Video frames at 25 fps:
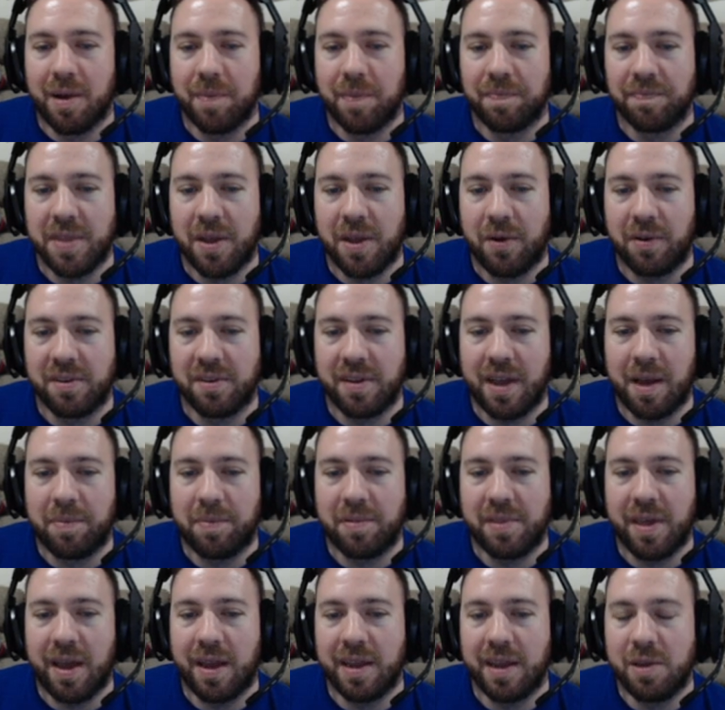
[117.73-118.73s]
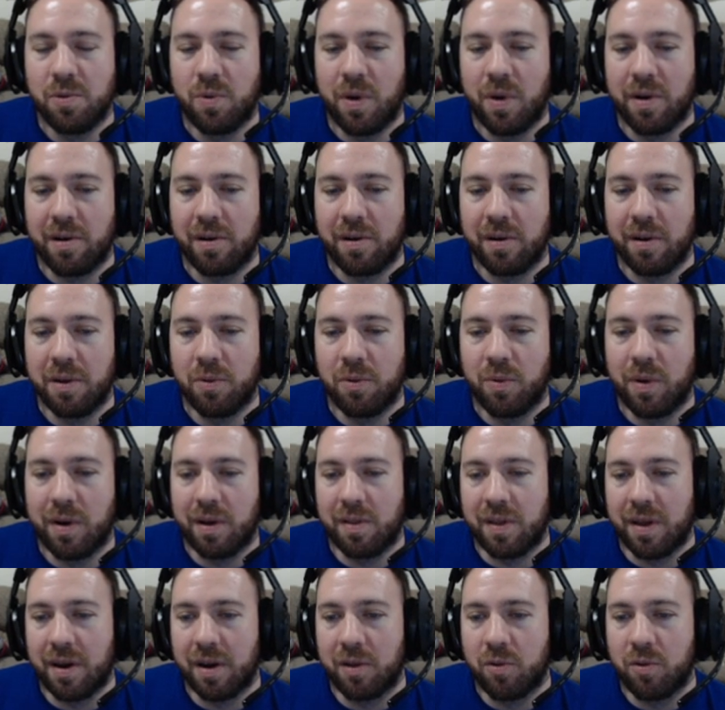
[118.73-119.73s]
Now on top of that, you want a
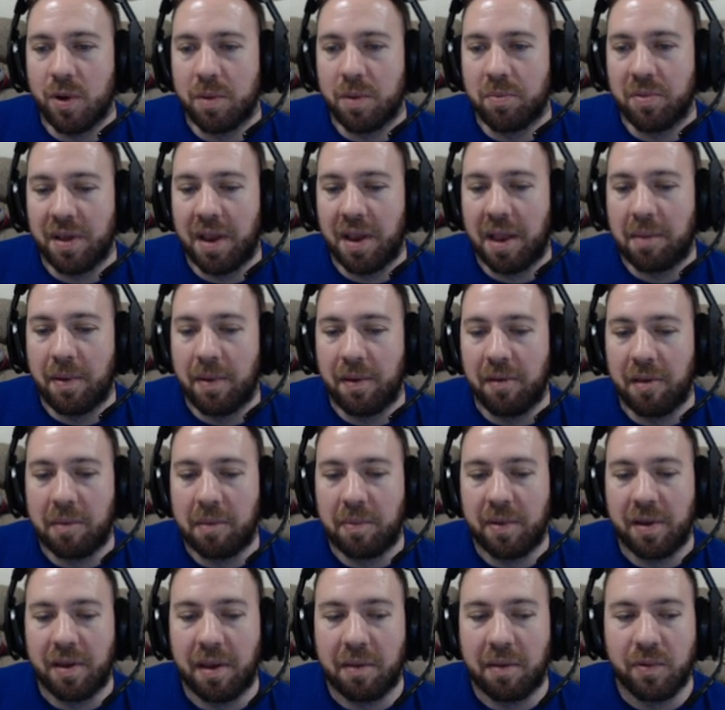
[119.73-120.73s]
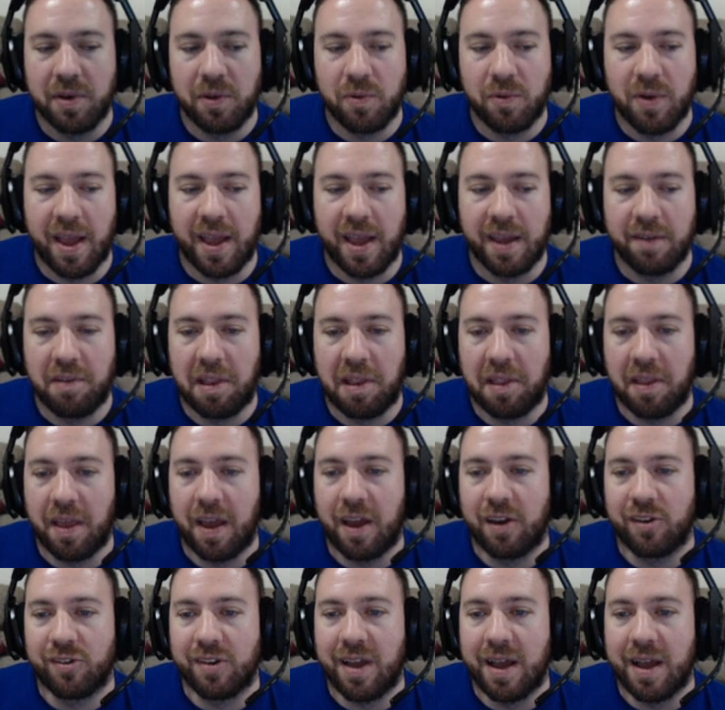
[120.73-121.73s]
lot of quick play spells because when you have
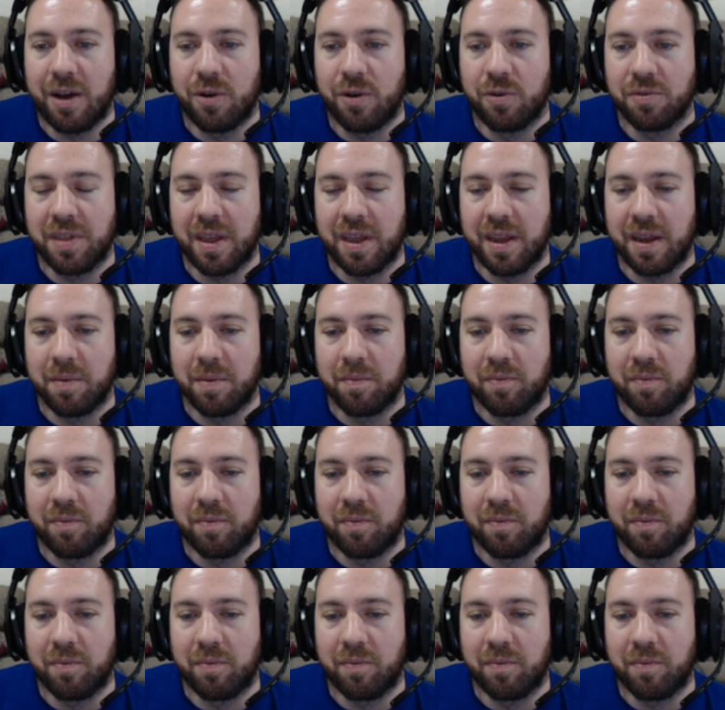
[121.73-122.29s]
Slash out, they can